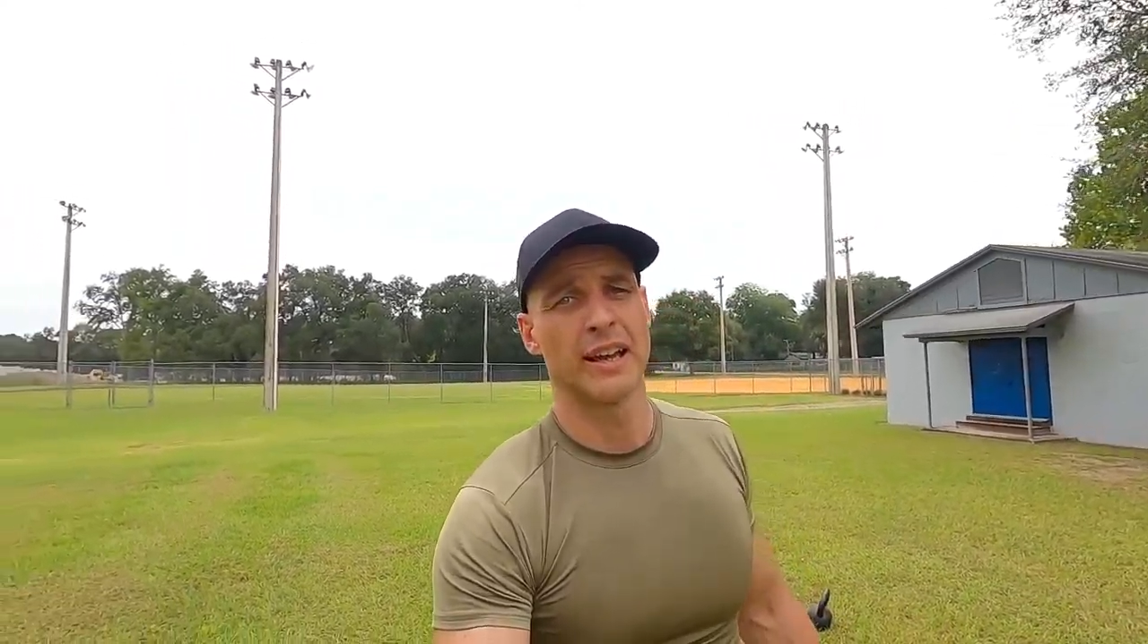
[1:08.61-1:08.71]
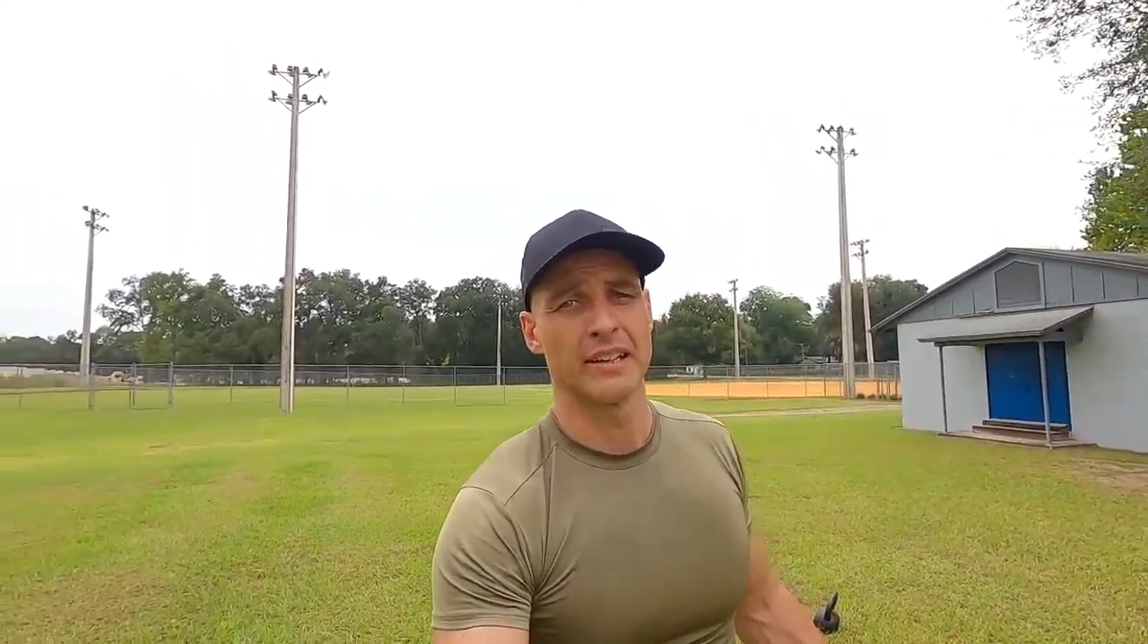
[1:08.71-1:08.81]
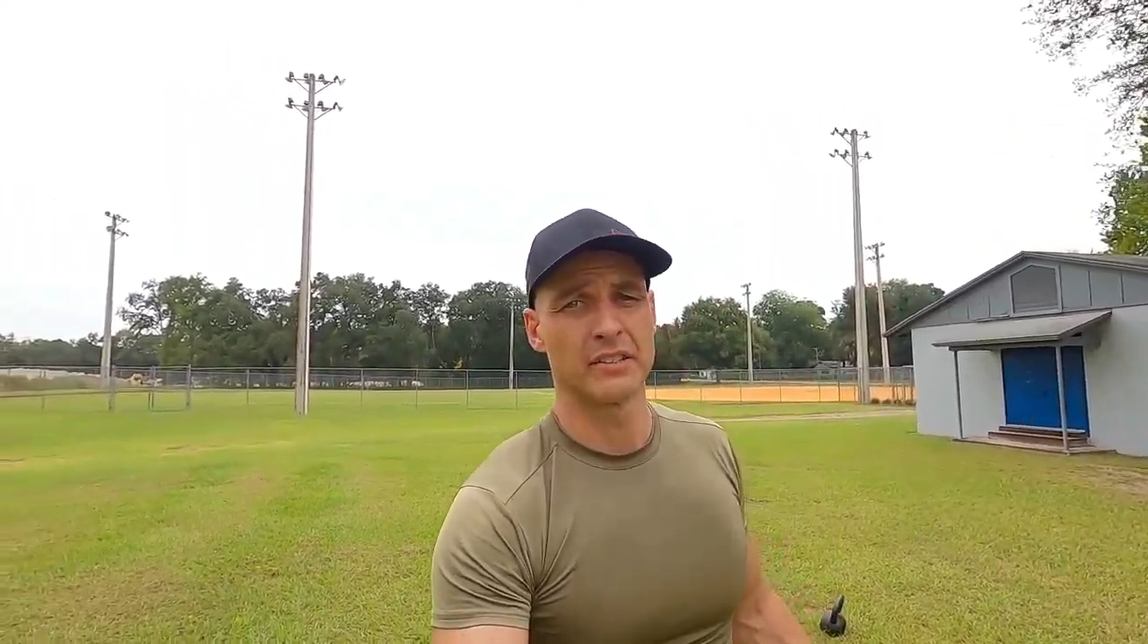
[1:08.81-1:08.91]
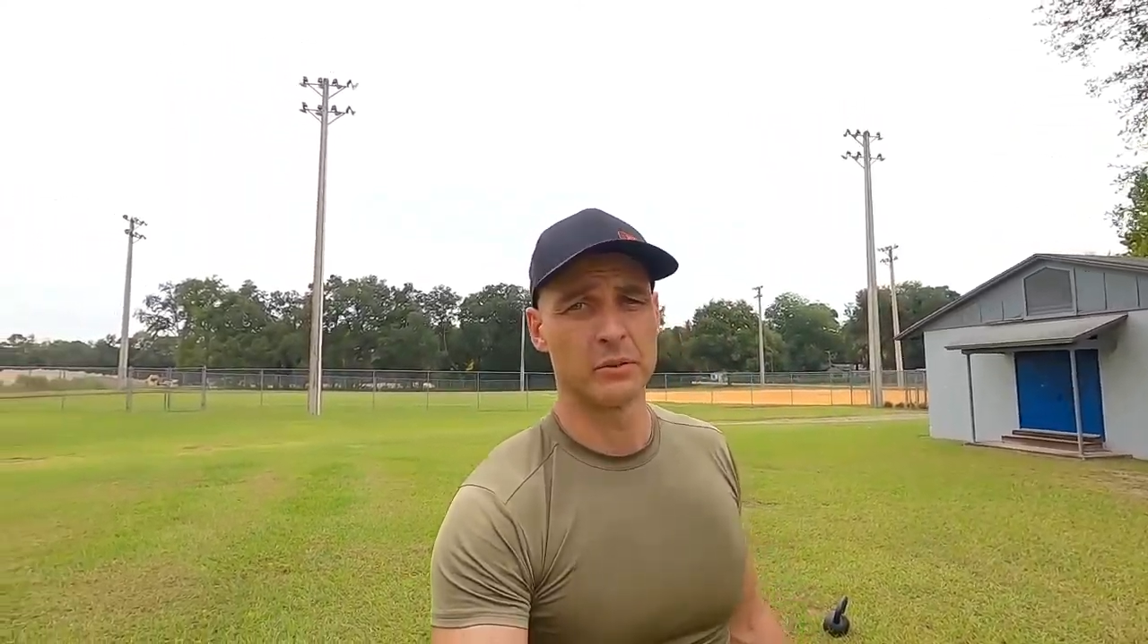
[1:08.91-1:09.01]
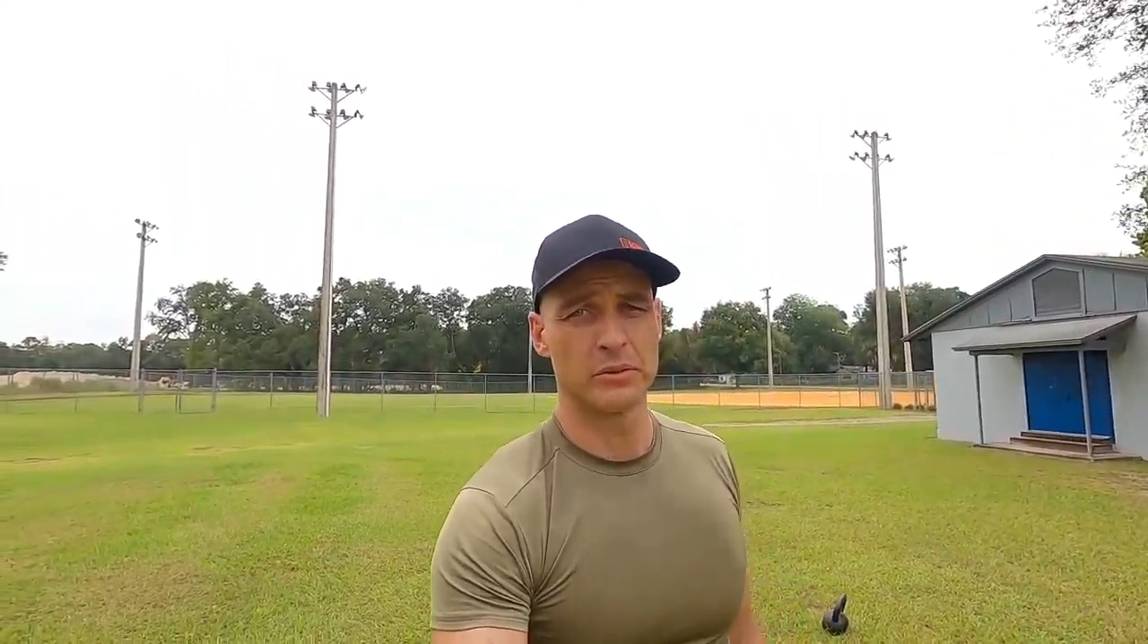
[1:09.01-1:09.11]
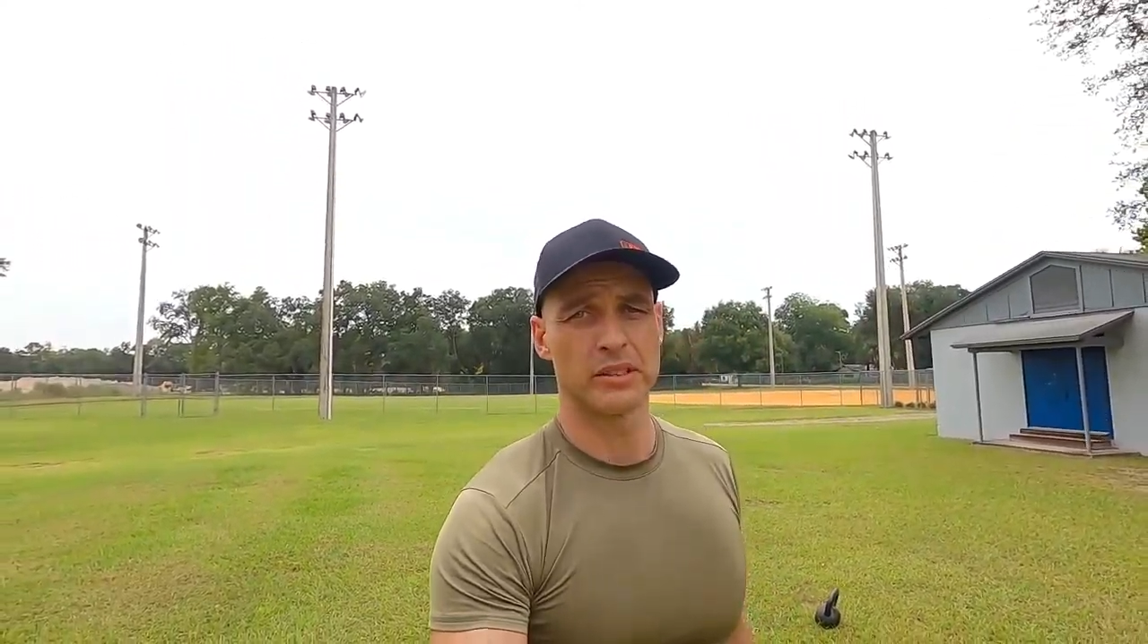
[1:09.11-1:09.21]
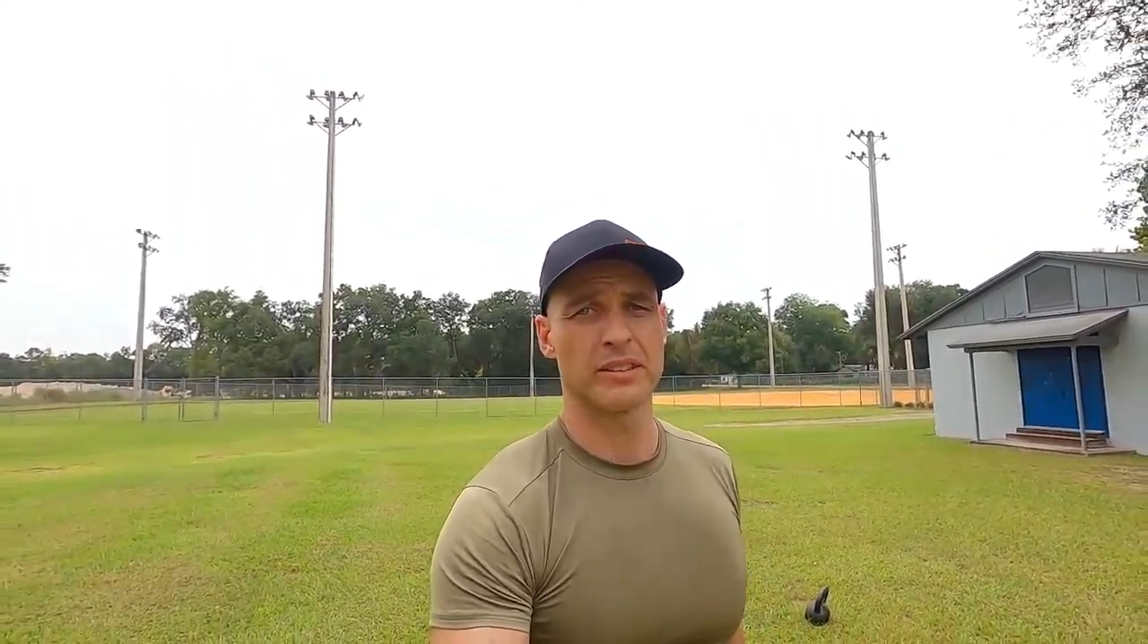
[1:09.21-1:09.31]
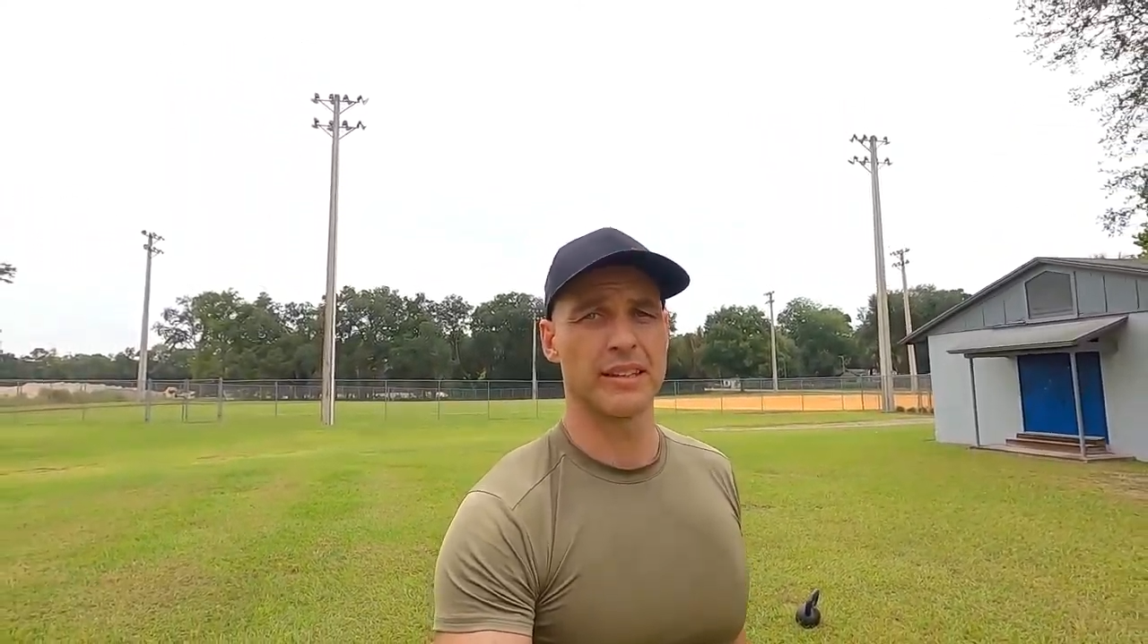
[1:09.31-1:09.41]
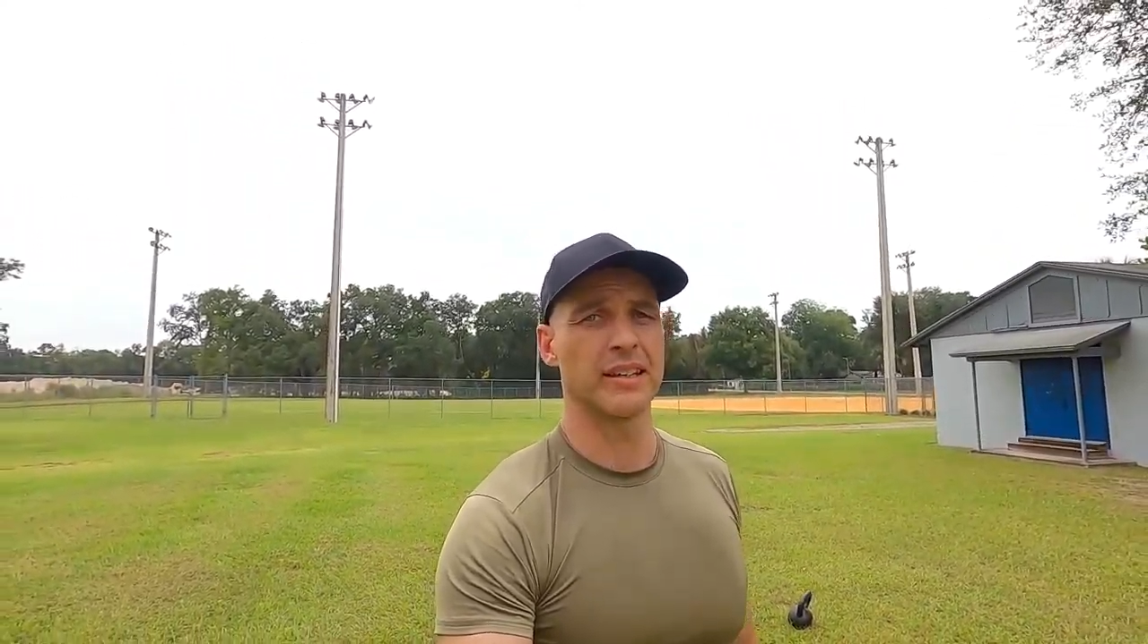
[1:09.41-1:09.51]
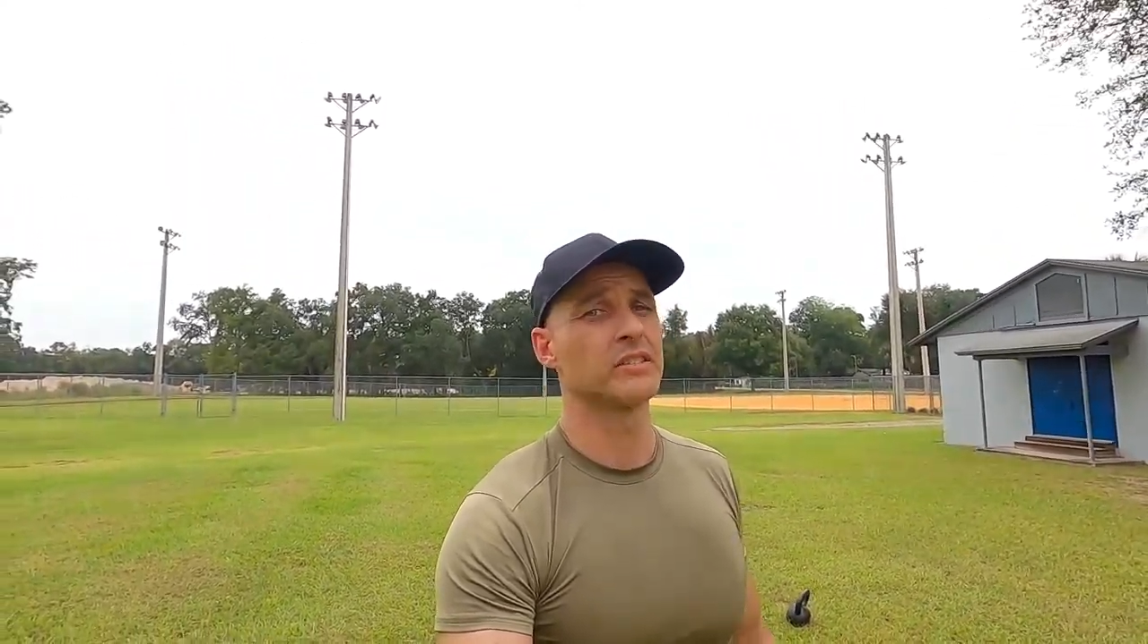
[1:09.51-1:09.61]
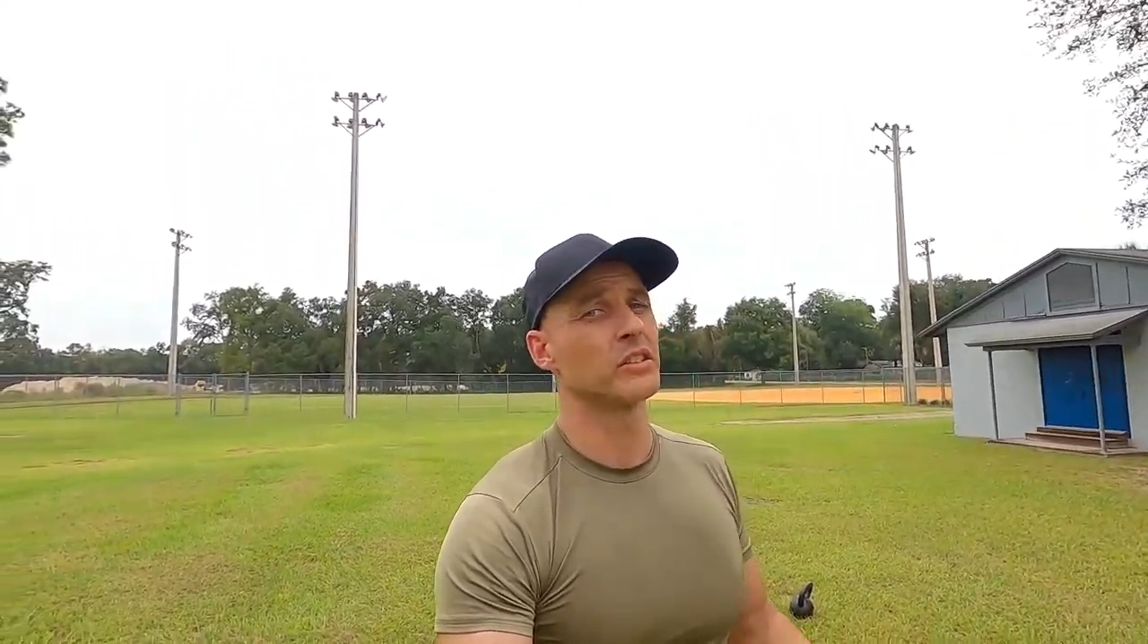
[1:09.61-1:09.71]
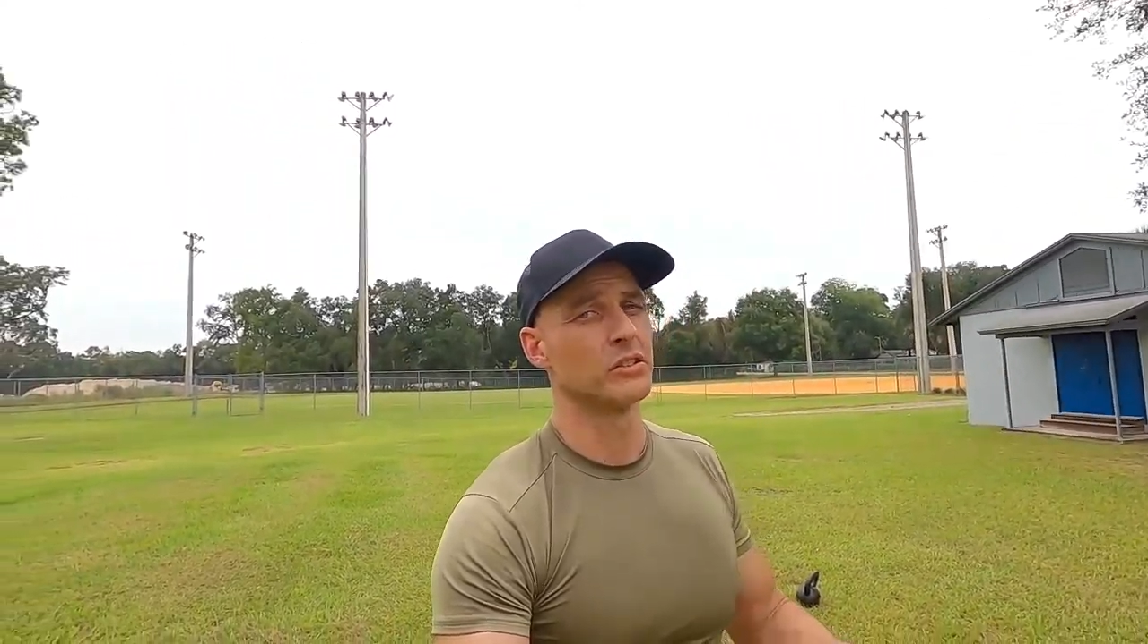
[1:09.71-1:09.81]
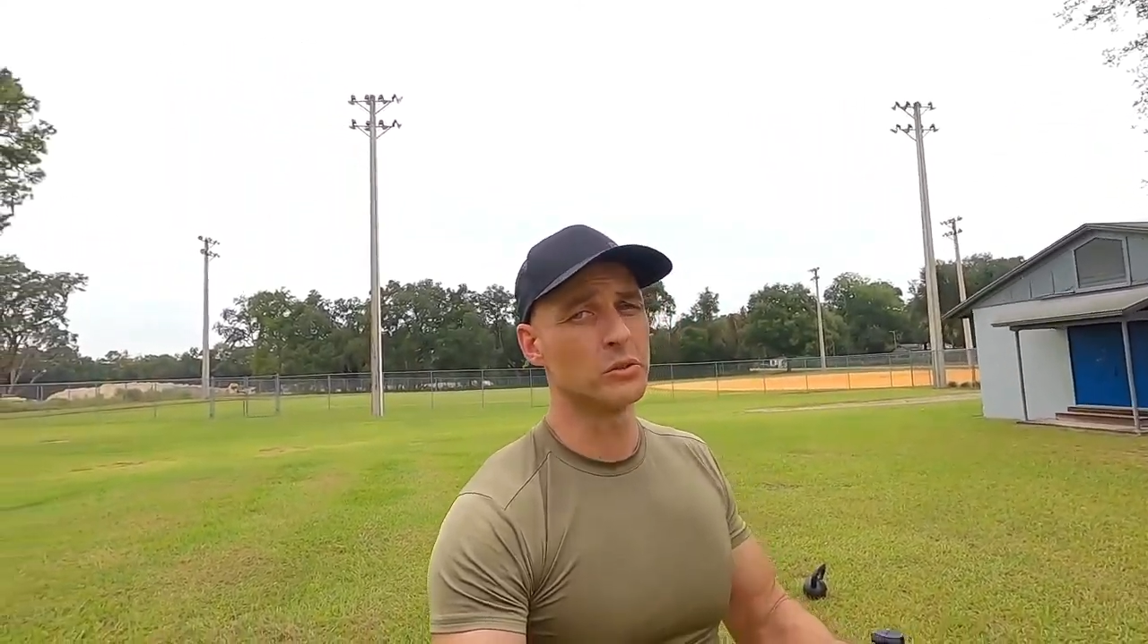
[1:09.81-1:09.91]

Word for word: at doing the things